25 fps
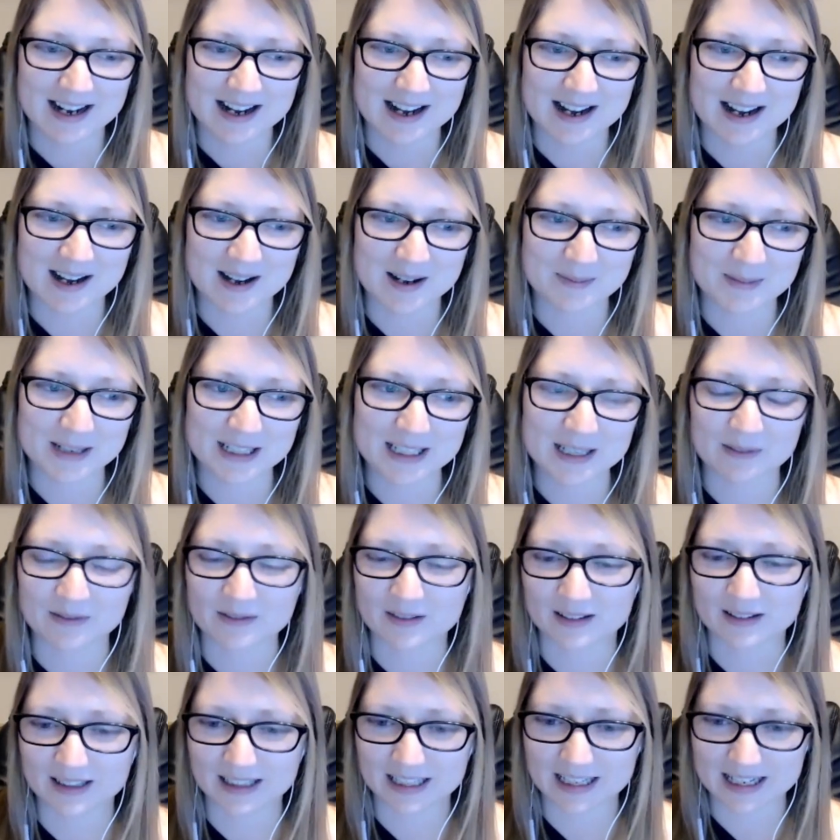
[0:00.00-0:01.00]
Um, it
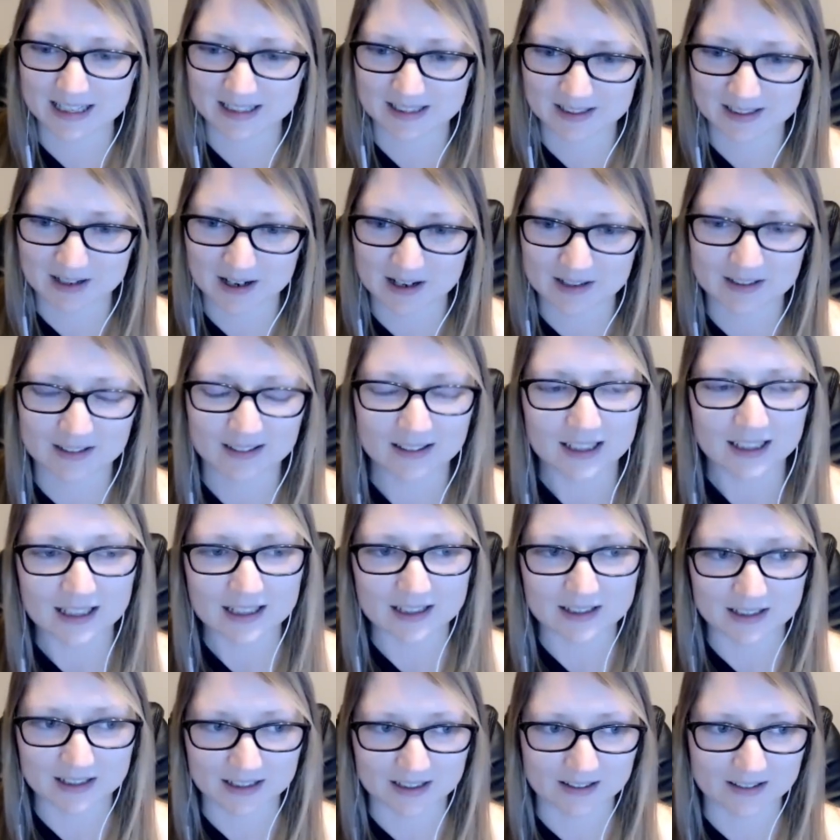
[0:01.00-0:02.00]
definitely has gotten
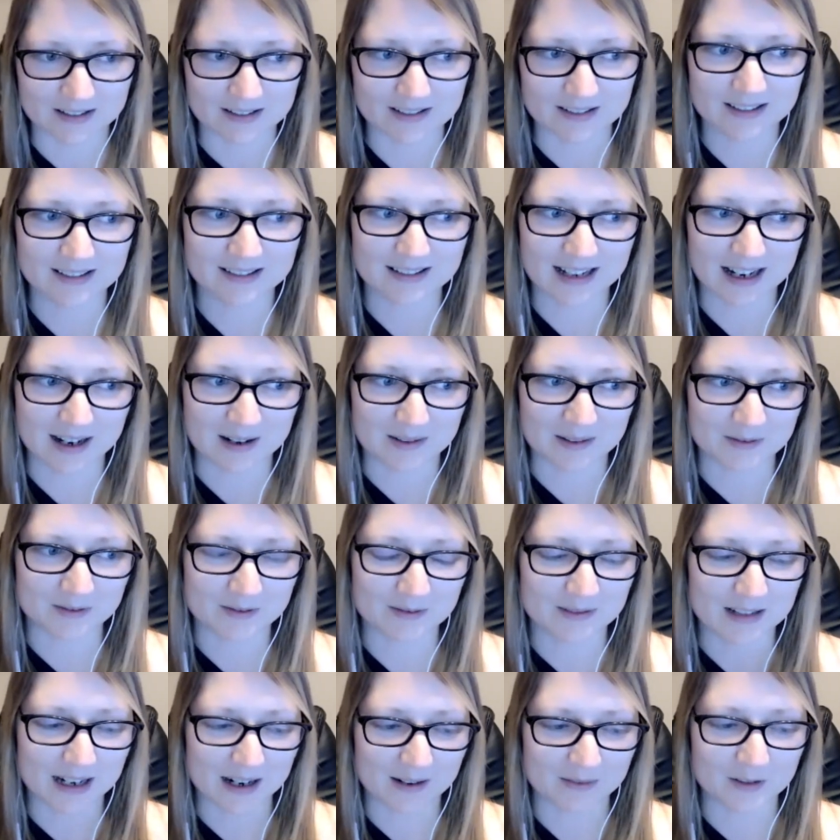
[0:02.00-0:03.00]
easier uh,
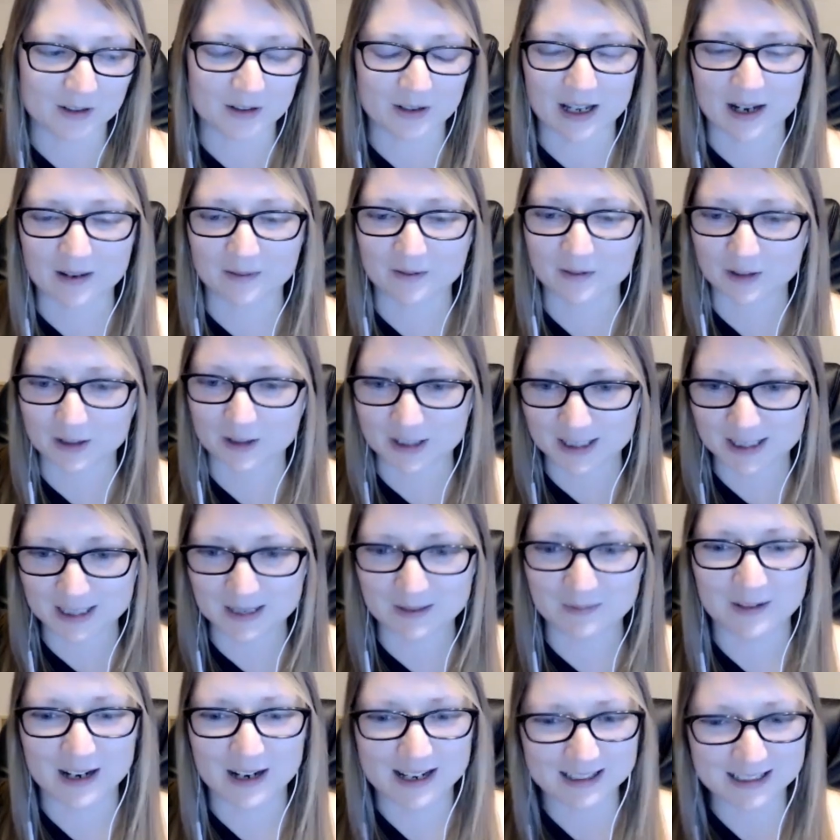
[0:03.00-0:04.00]
after that first
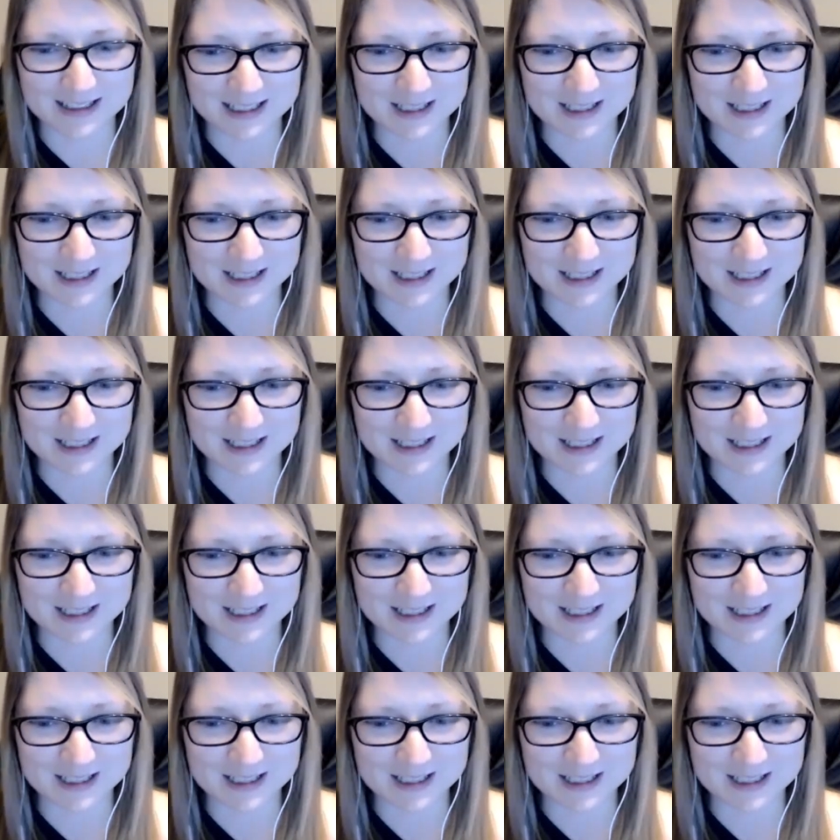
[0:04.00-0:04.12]
event.